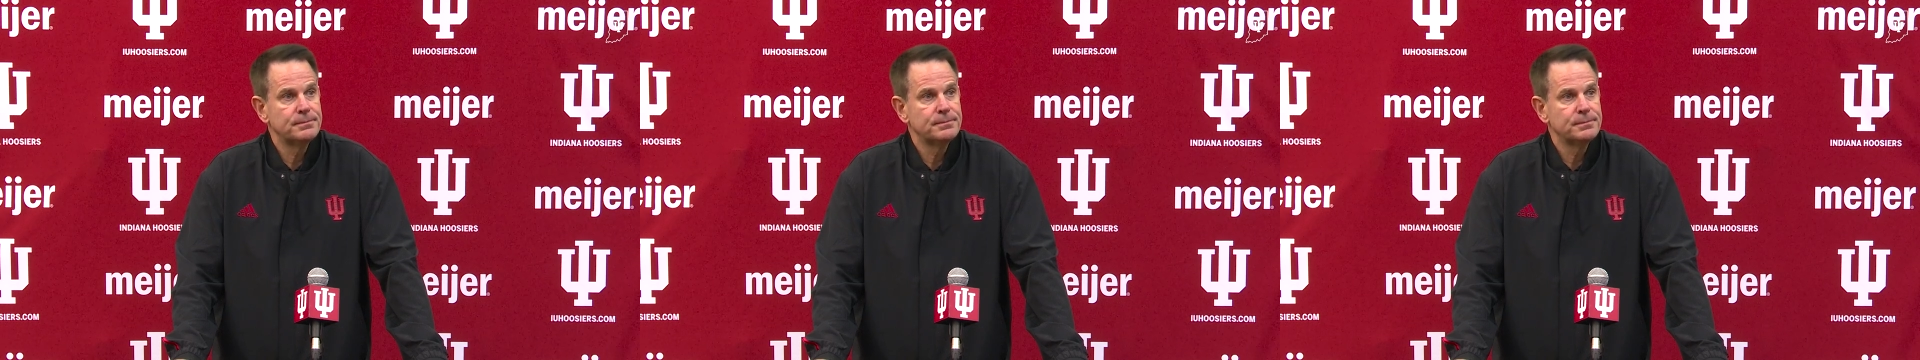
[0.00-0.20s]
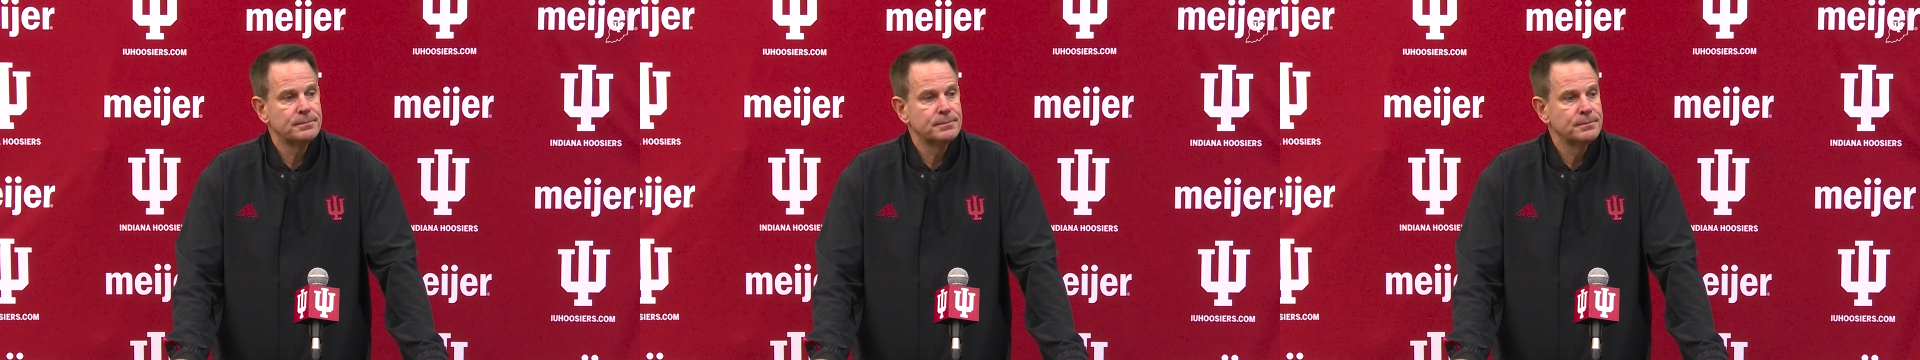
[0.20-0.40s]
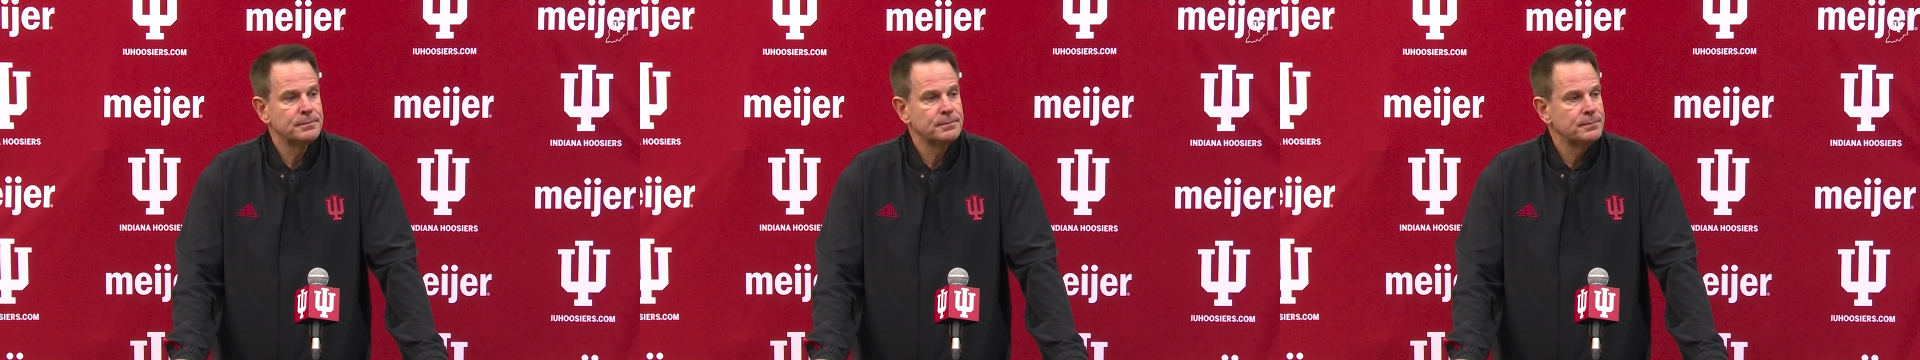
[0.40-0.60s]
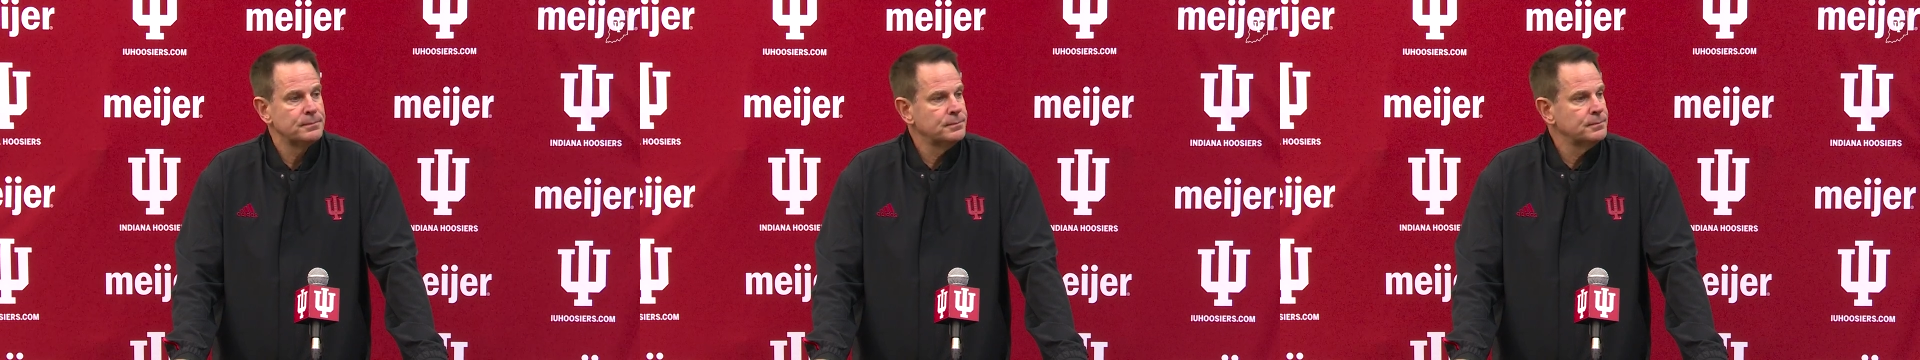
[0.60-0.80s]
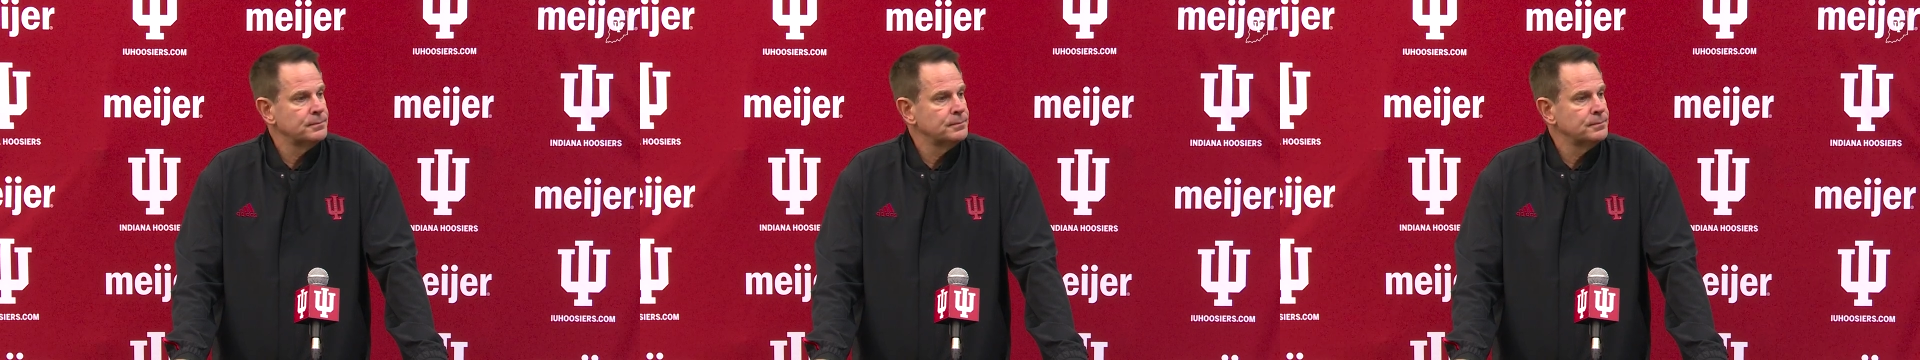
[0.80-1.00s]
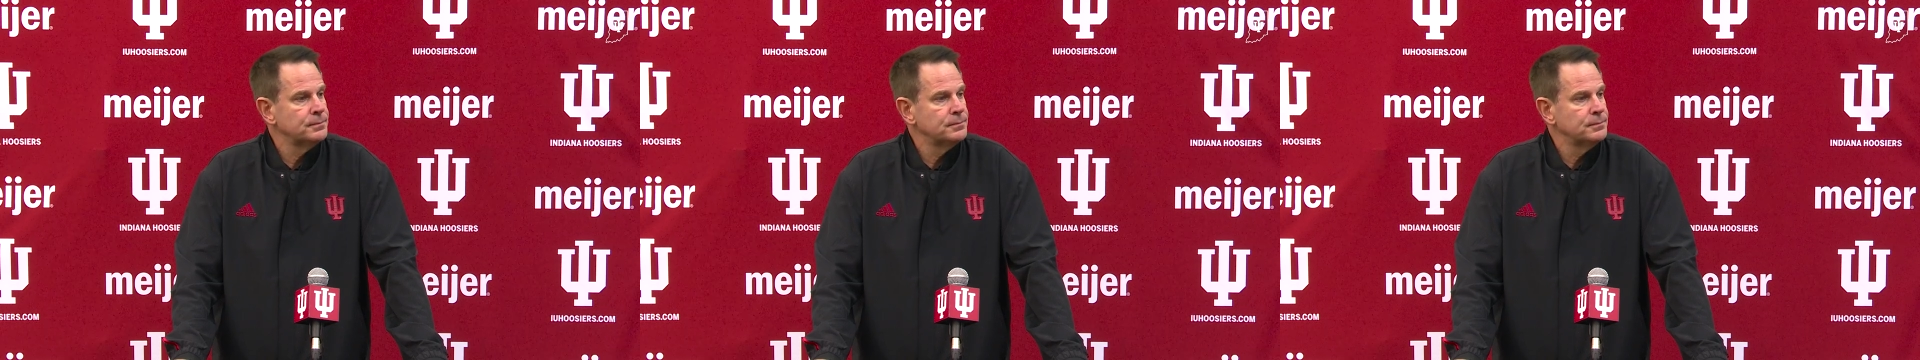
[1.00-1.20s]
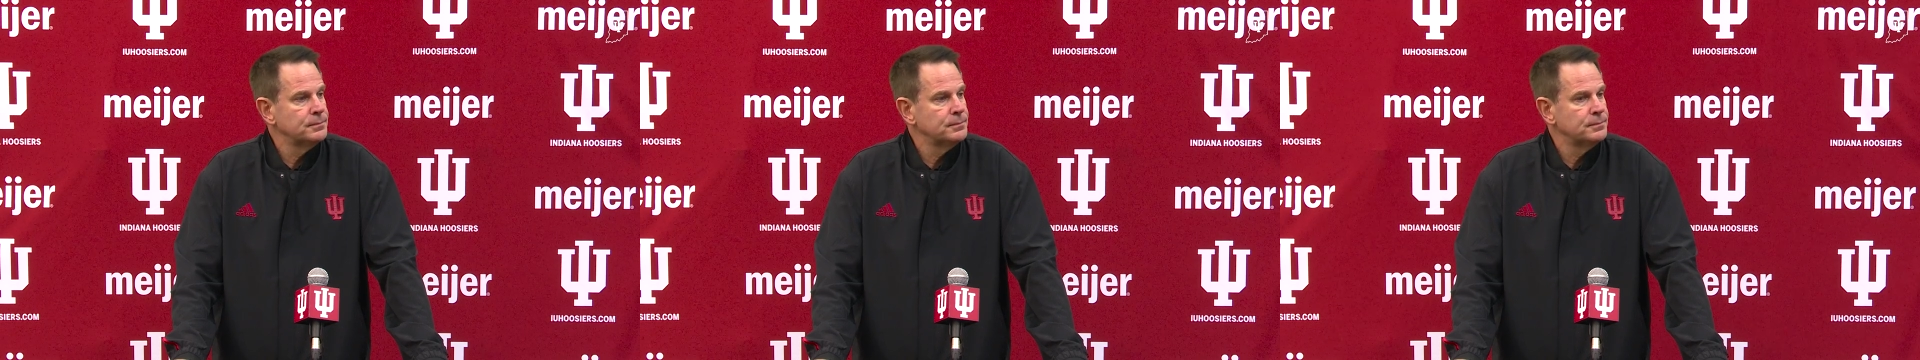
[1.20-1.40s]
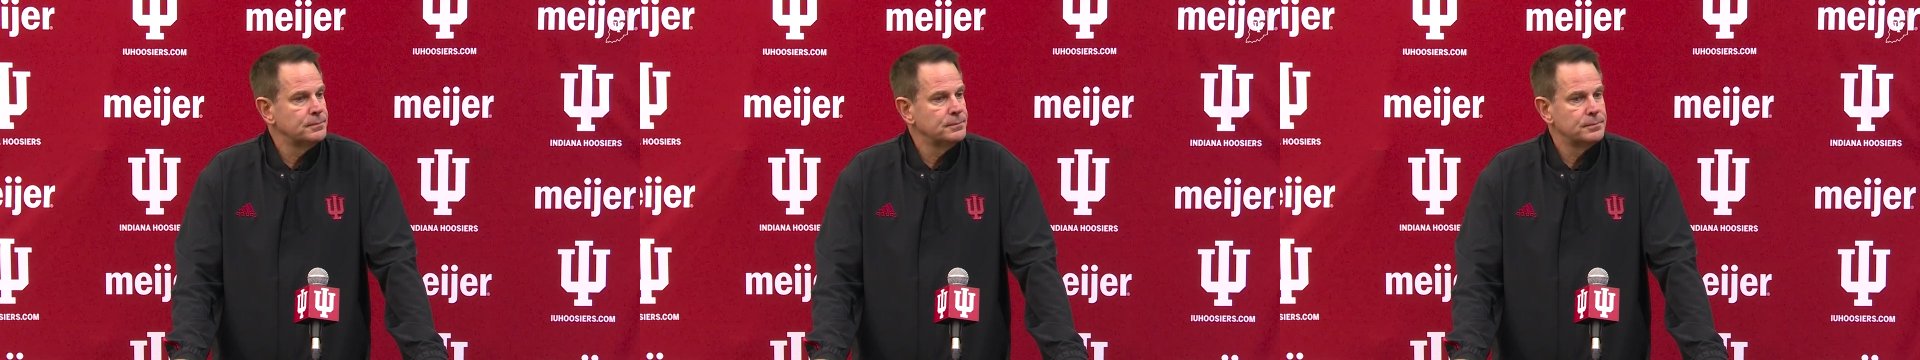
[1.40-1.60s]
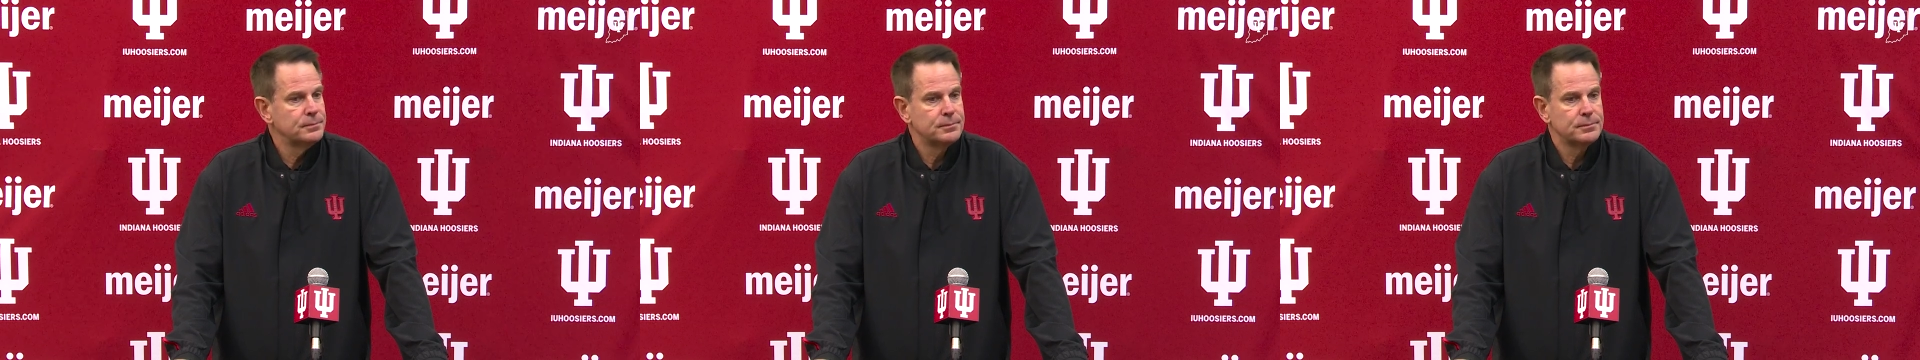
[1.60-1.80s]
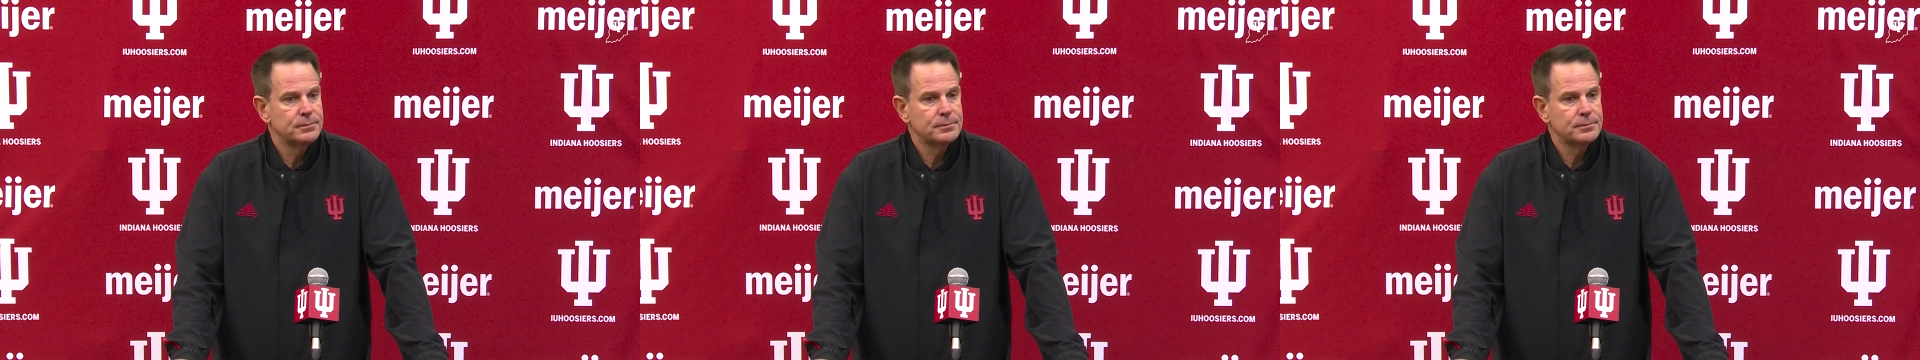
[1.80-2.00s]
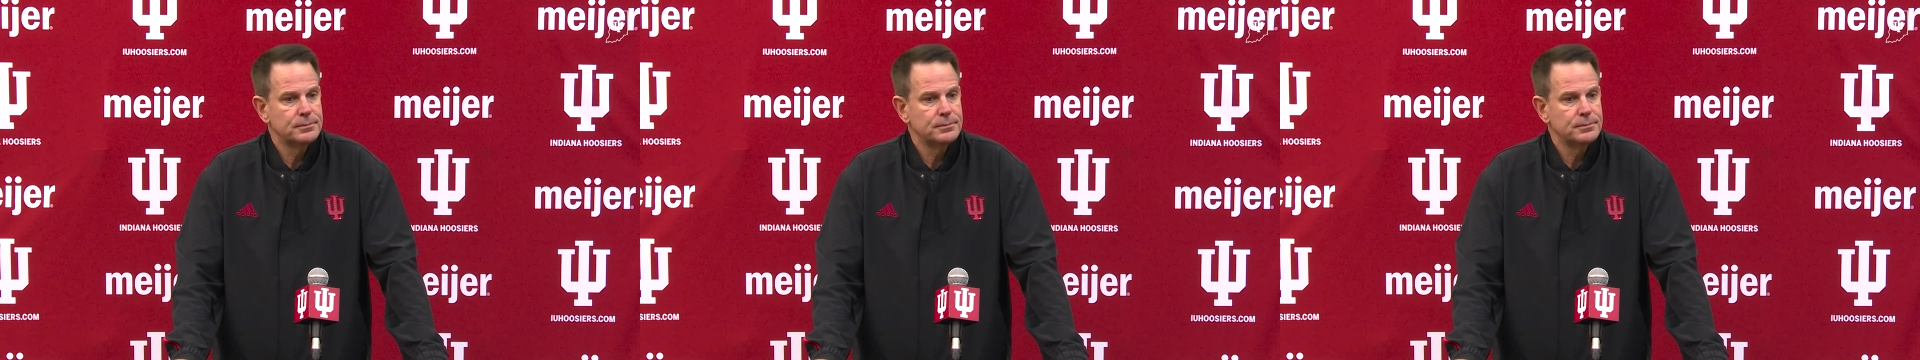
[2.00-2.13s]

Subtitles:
Nothing is said.